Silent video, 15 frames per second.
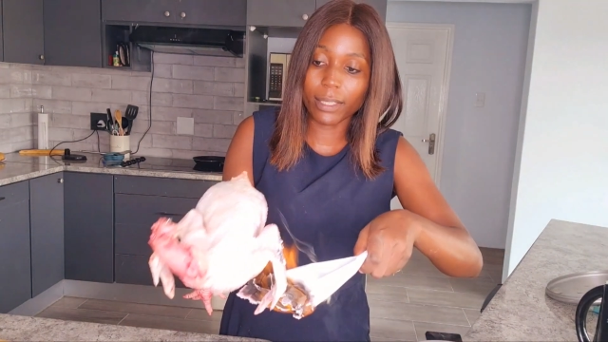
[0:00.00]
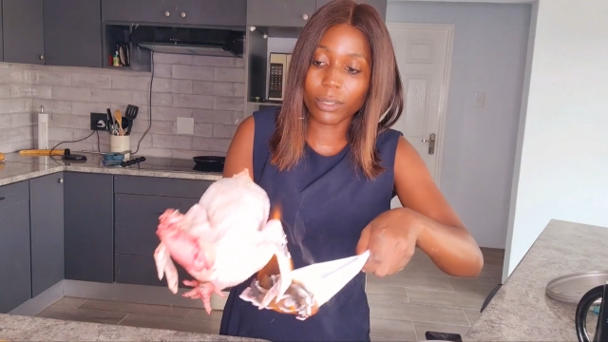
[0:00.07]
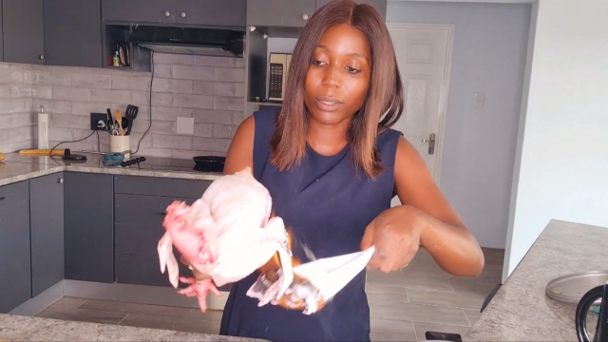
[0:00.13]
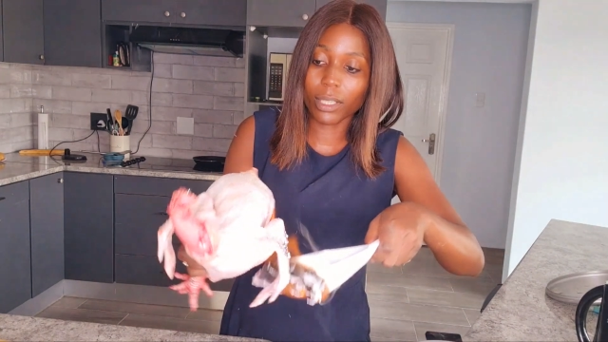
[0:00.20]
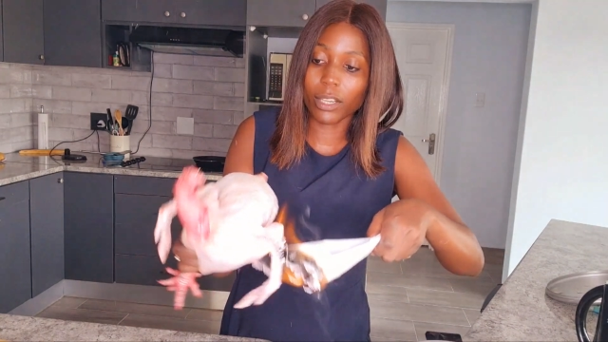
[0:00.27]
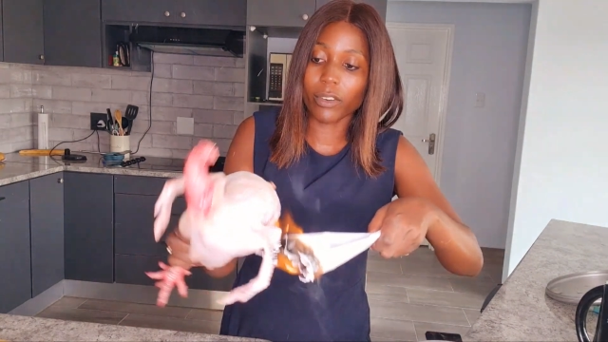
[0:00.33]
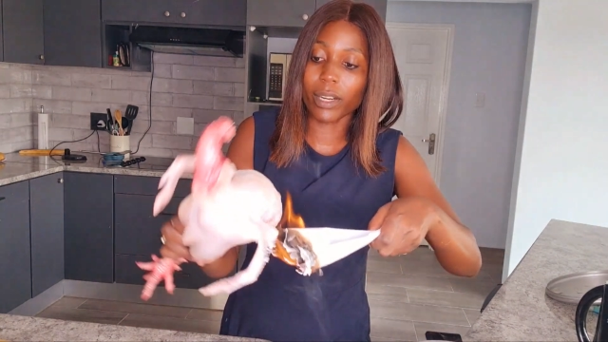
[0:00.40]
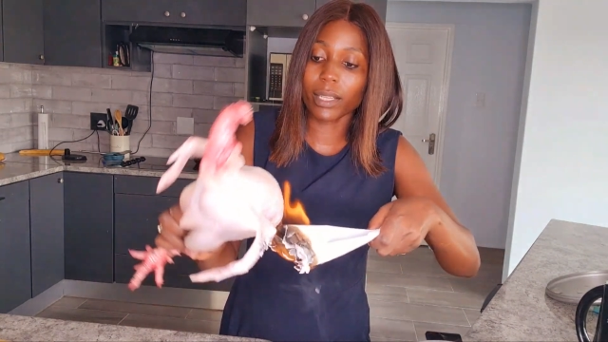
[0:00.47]
is
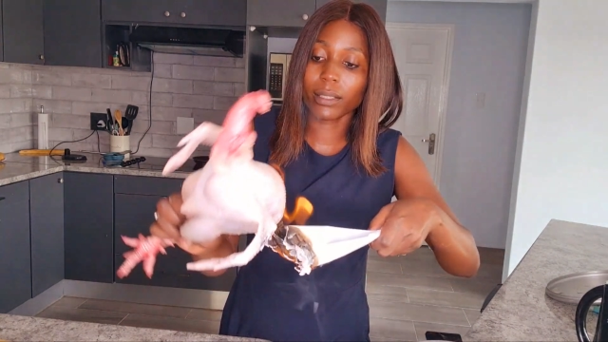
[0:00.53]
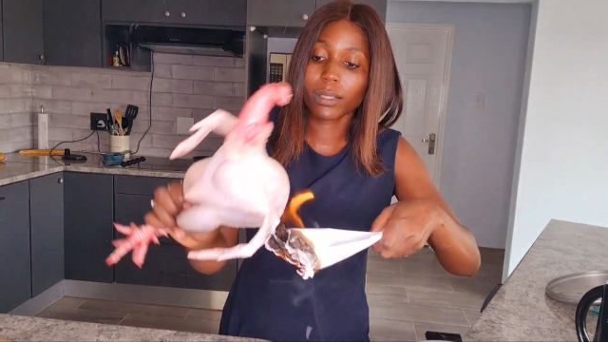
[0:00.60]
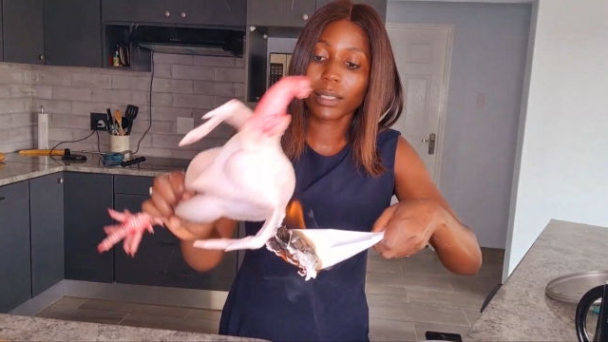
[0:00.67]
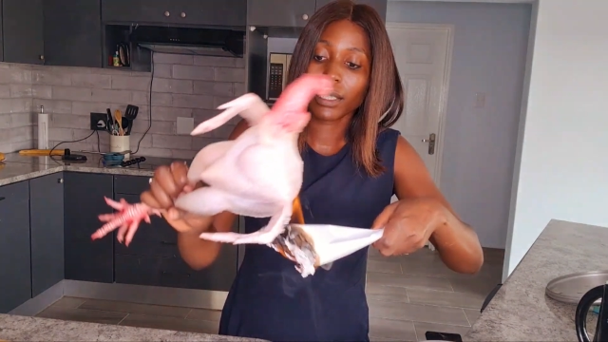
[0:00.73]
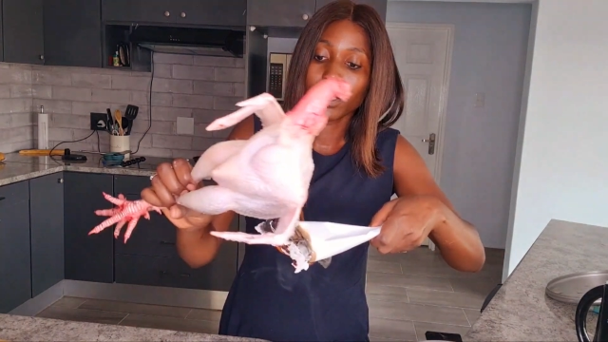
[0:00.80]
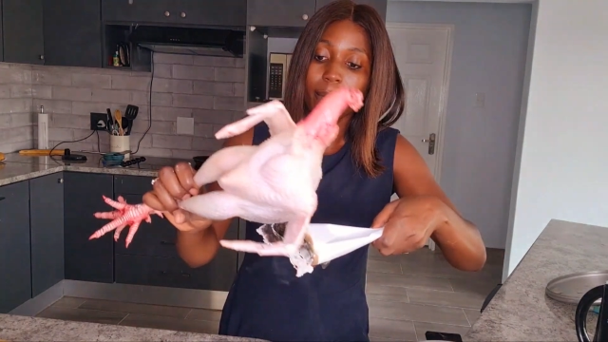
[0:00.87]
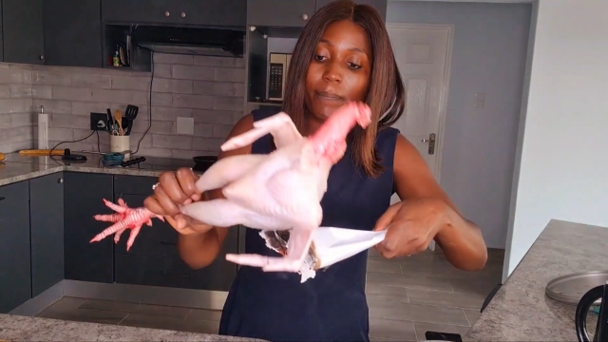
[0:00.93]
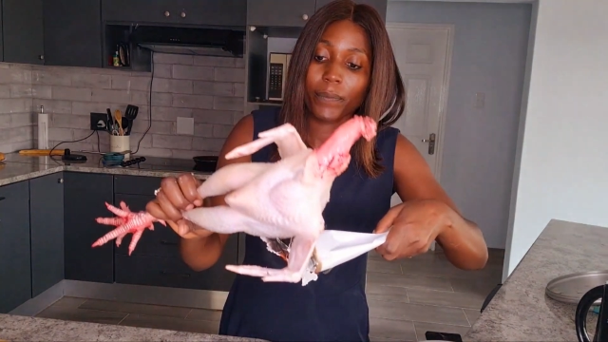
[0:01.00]
gonna run
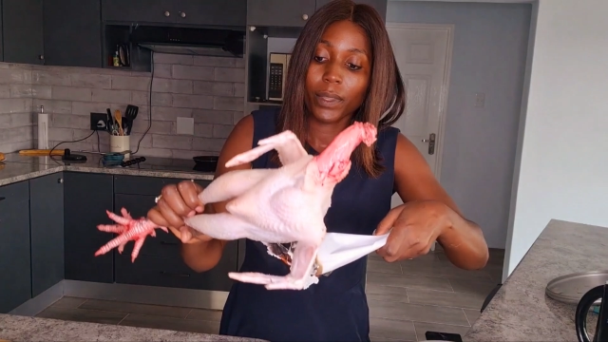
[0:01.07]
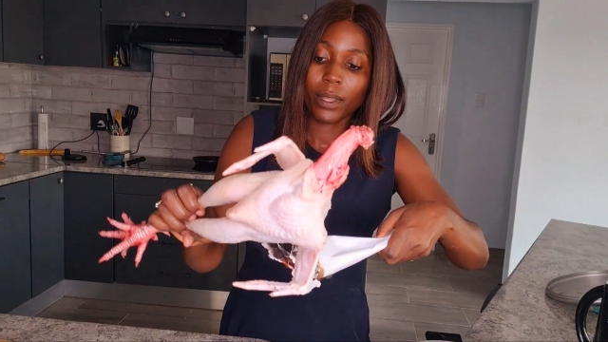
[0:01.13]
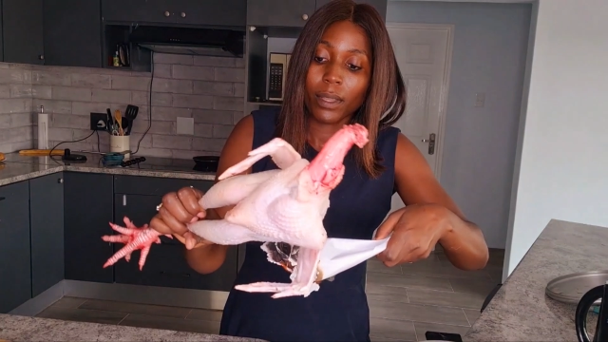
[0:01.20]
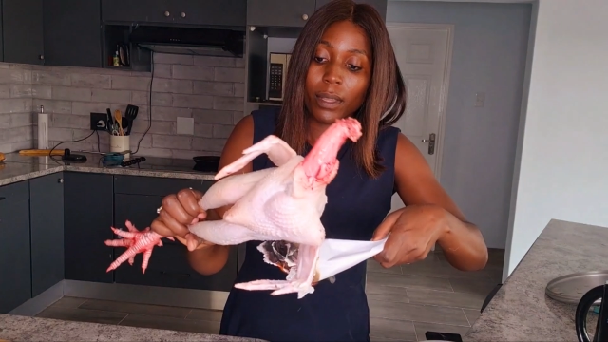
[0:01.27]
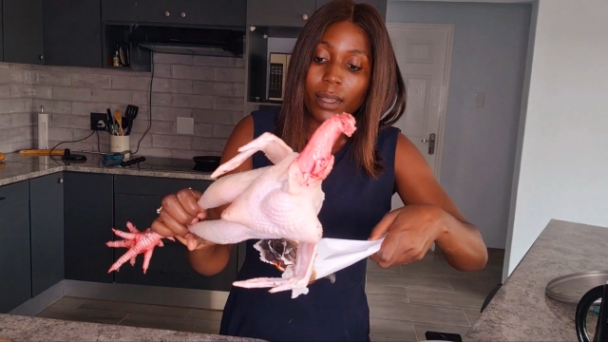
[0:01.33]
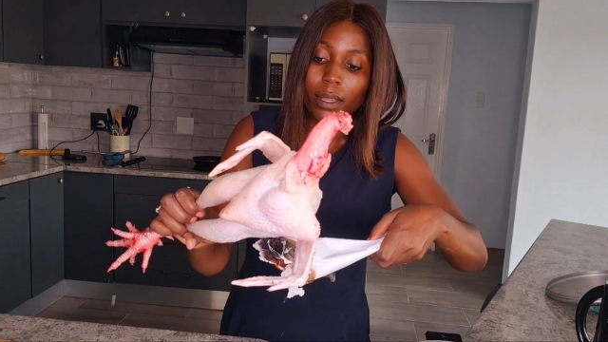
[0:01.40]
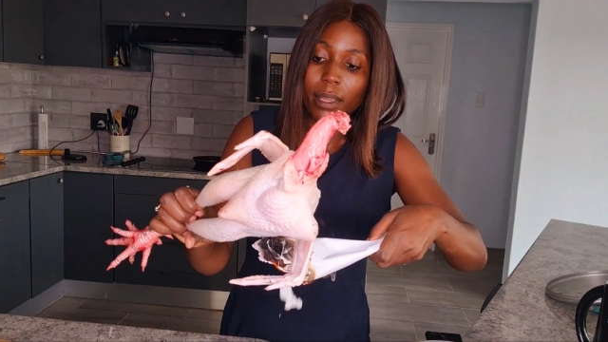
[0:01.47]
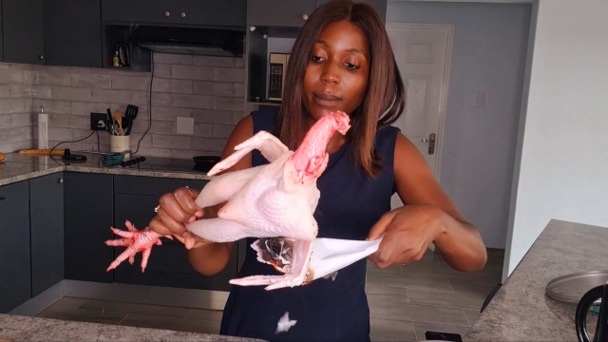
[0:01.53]

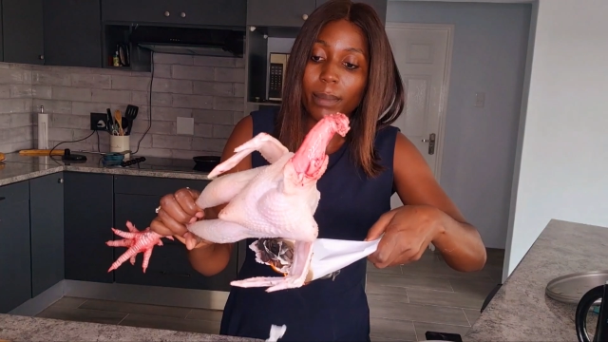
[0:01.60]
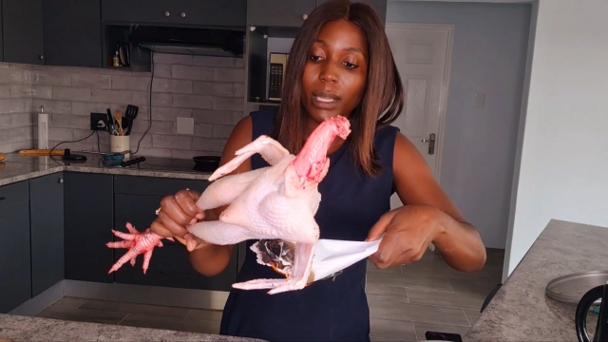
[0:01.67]
here.